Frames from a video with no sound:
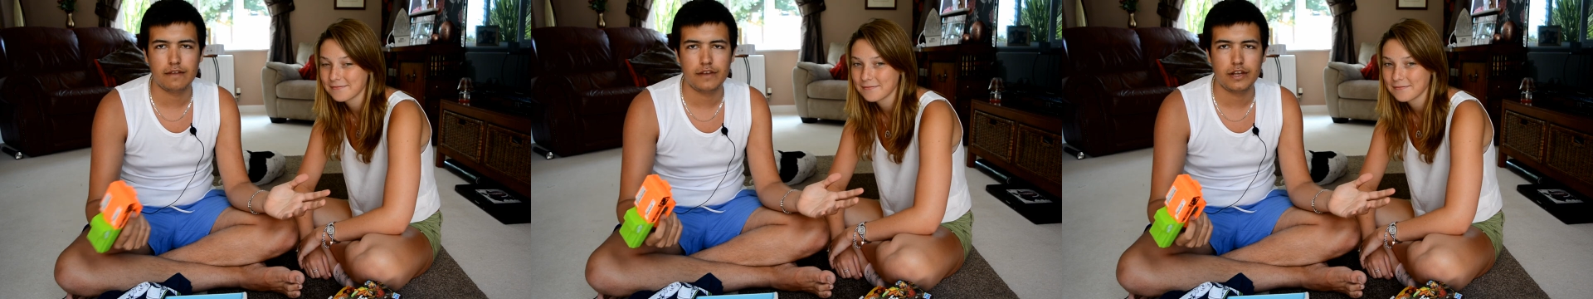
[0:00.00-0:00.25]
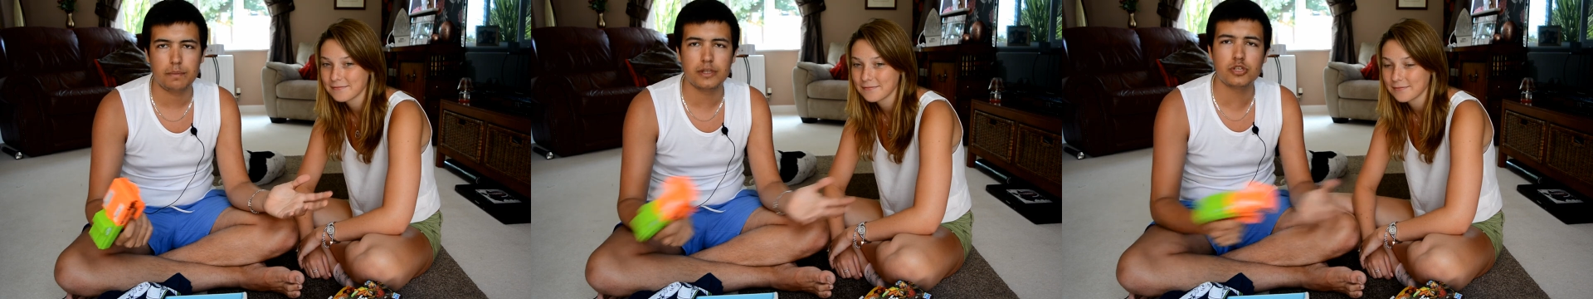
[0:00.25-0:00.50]
Speaker 1: the
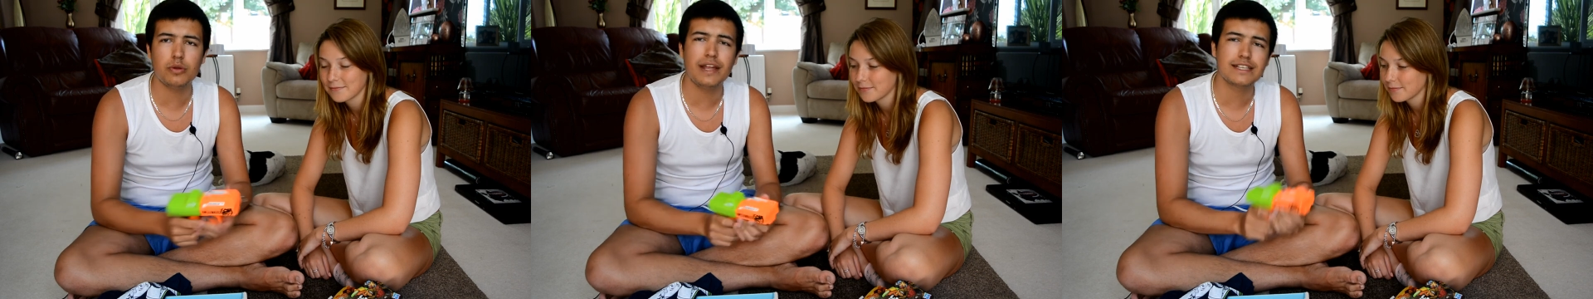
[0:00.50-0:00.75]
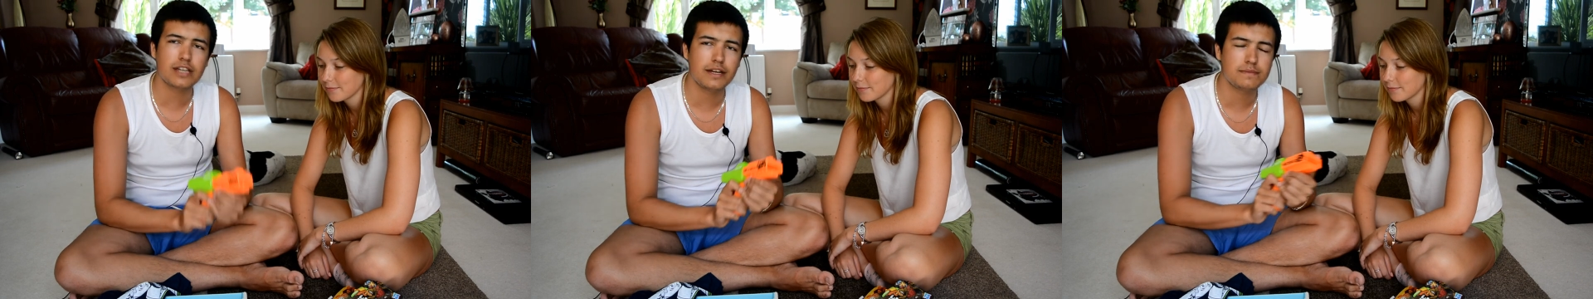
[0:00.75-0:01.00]
video. But until
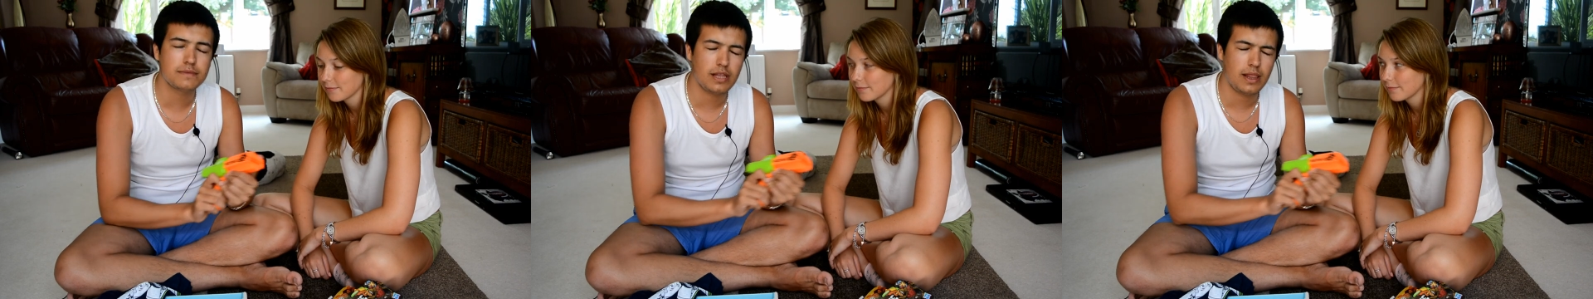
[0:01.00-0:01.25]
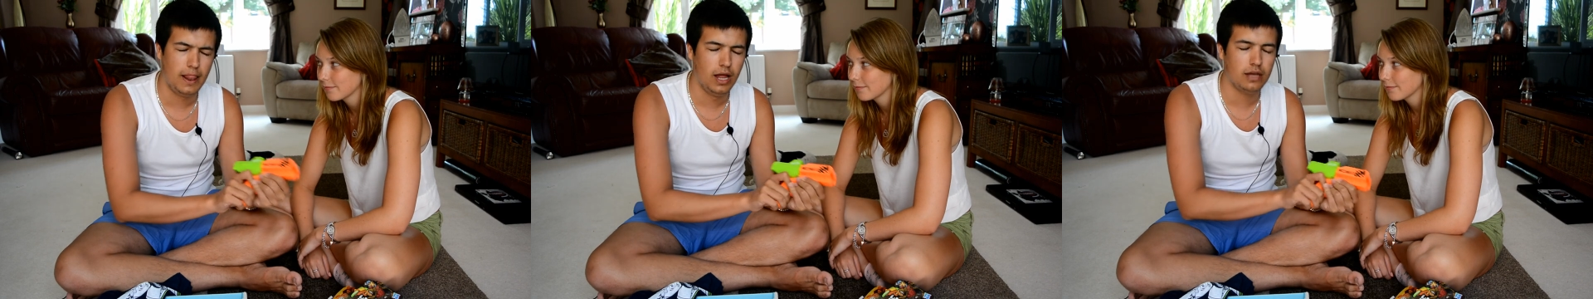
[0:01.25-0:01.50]

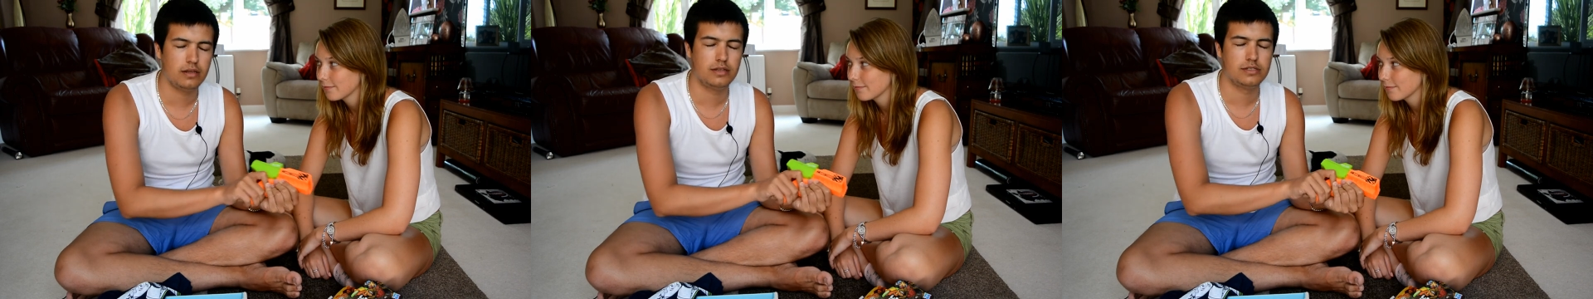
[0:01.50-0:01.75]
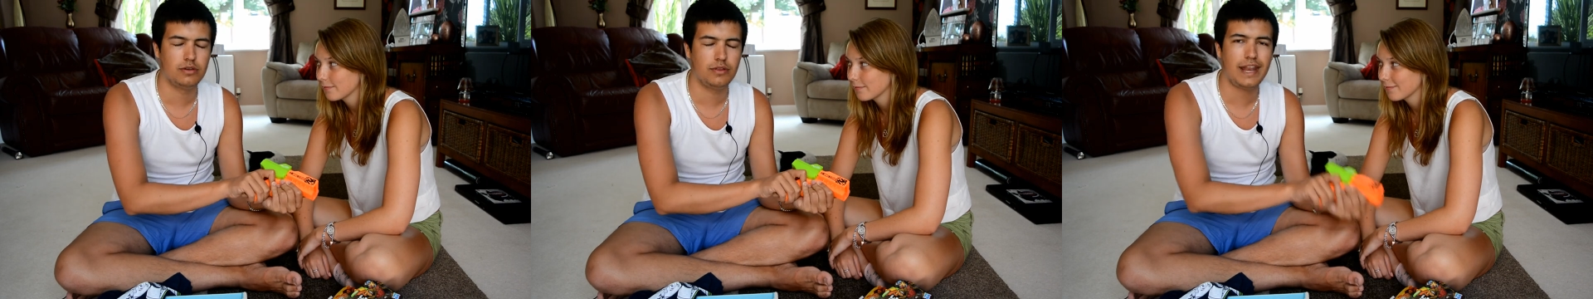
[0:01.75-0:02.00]

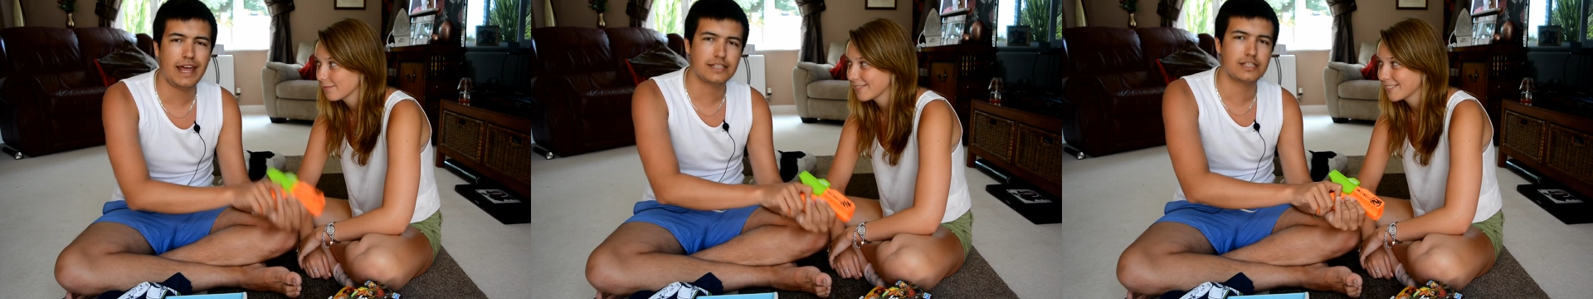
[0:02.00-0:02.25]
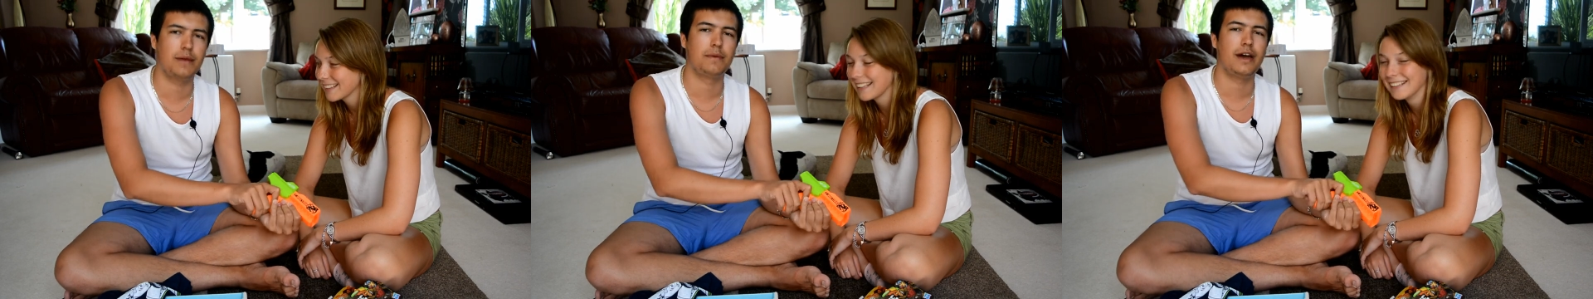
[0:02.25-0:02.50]
the next
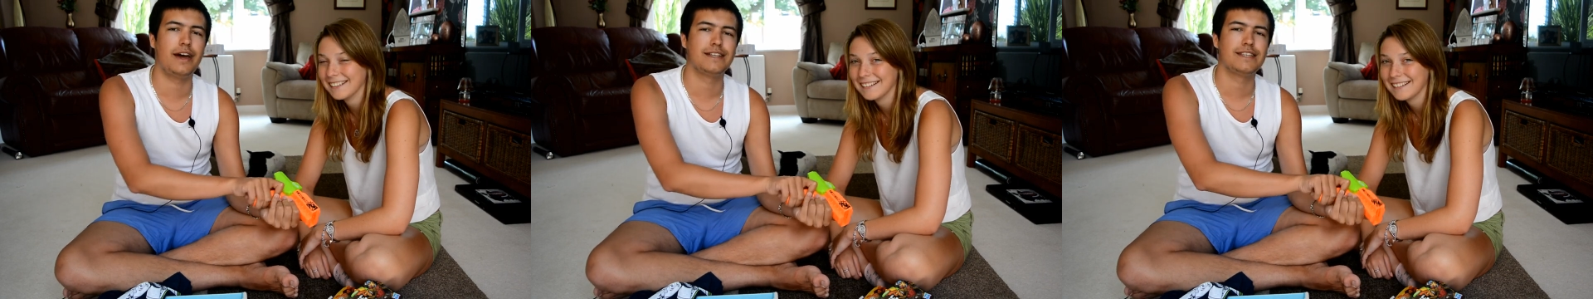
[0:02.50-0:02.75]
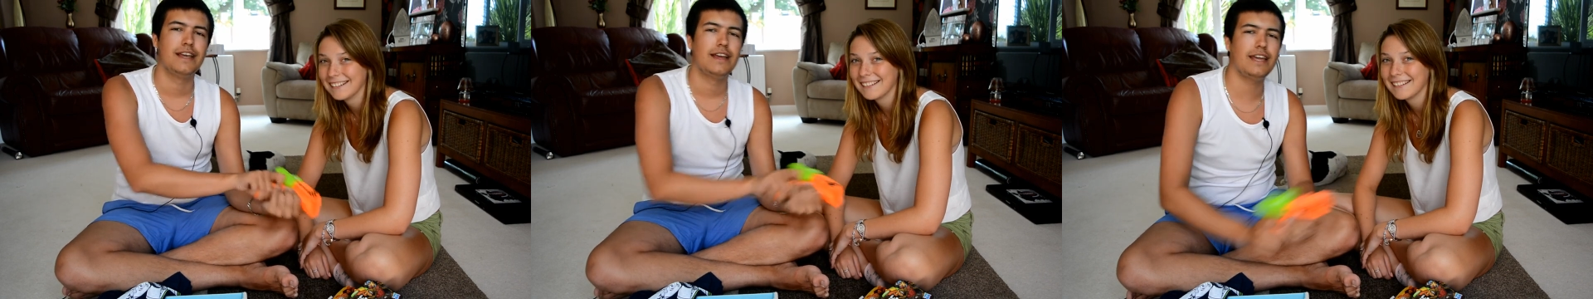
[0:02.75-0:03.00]
time, guys,
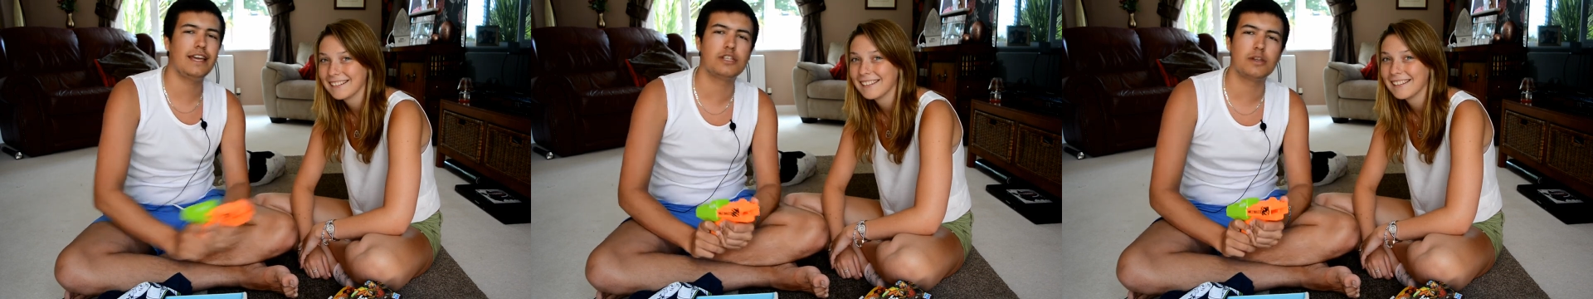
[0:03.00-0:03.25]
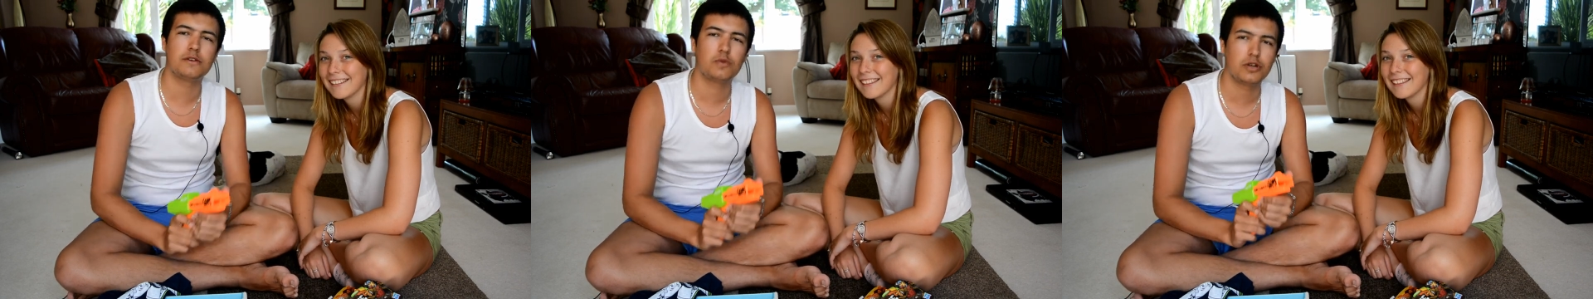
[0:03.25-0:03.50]
thank you
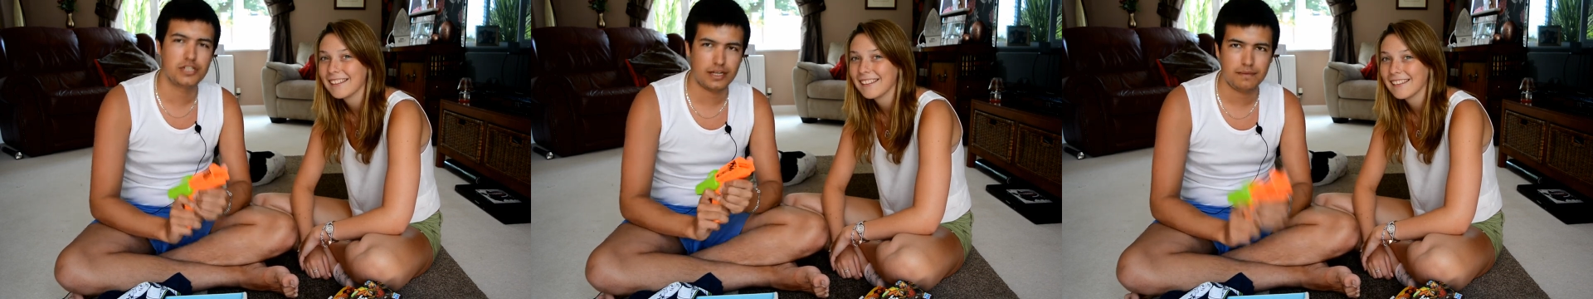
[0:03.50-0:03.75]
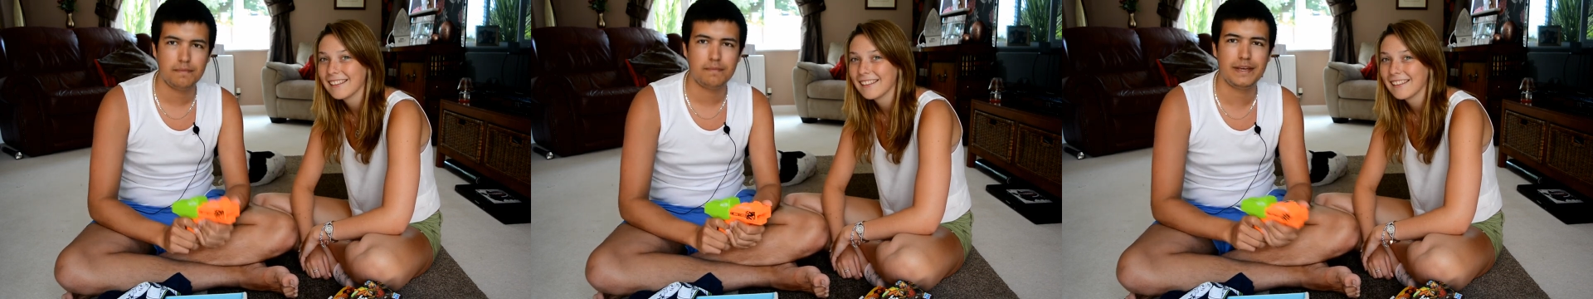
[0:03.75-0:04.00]
so much for watching.
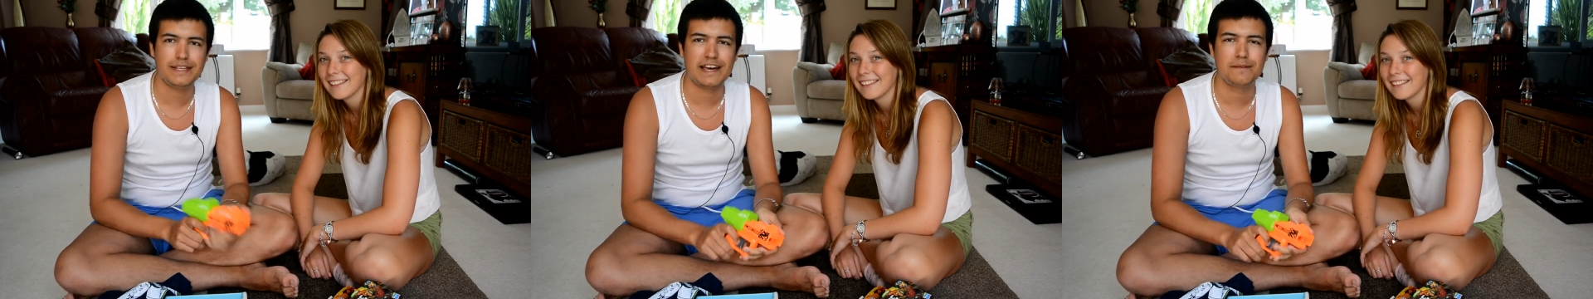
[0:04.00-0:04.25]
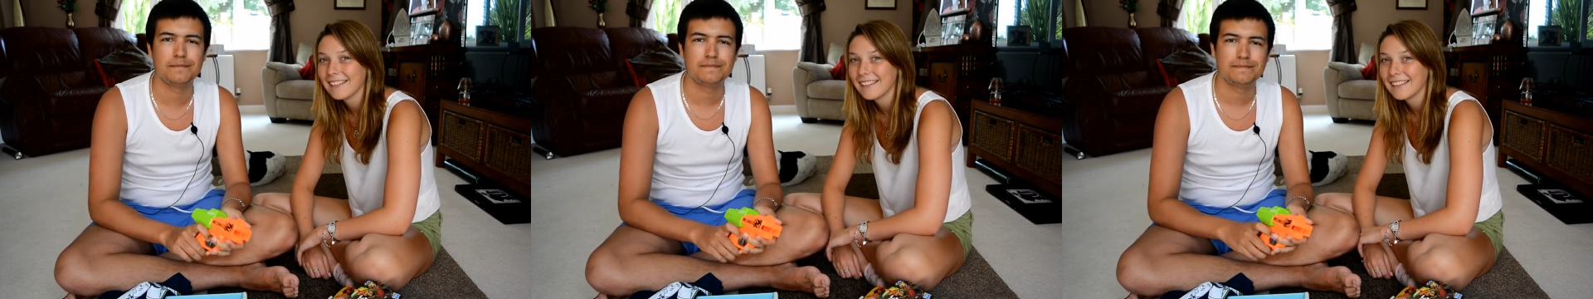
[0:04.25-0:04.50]
Peace out.